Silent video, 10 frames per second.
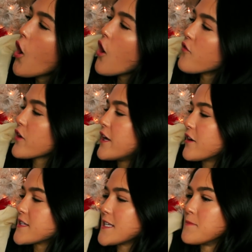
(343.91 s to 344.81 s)
Over
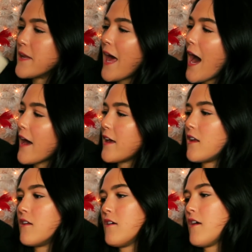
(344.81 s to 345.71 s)
here it says
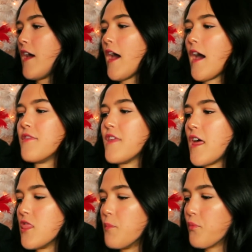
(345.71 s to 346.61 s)
Manhattan, and
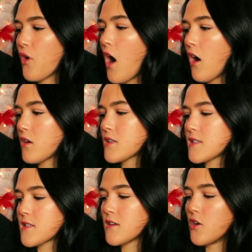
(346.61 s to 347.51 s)
then the
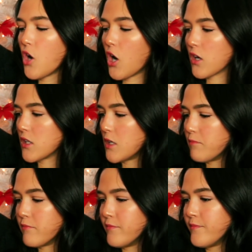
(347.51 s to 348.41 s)
Bronx,
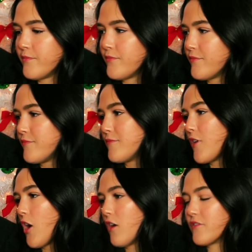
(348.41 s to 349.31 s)
Harlem,
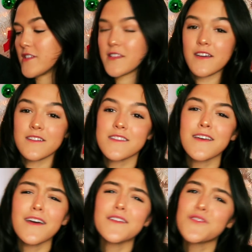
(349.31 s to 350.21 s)
all these things.
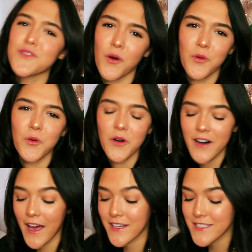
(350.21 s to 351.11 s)
It's so
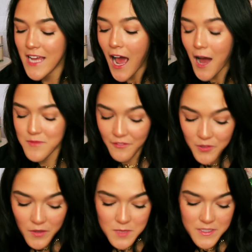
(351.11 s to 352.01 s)
cool, and I'm
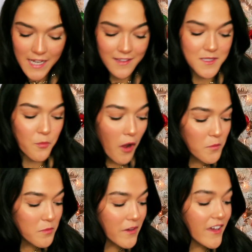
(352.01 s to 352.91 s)
definitely going to be taking this abroad
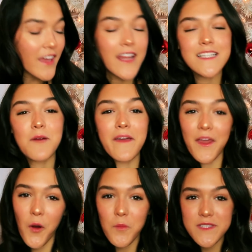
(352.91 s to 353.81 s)
with me, and anytime I
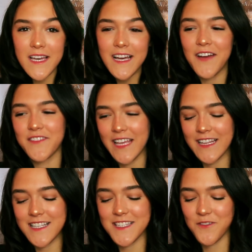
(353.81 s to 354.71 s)
get homesick, I feel
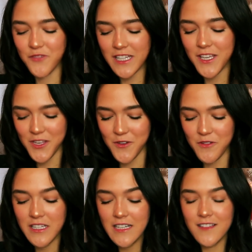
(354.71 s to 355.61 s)
like this is a really
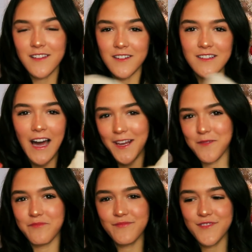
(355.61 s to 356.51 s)
cute little
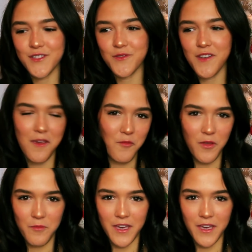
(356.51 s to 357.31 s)
item to keep with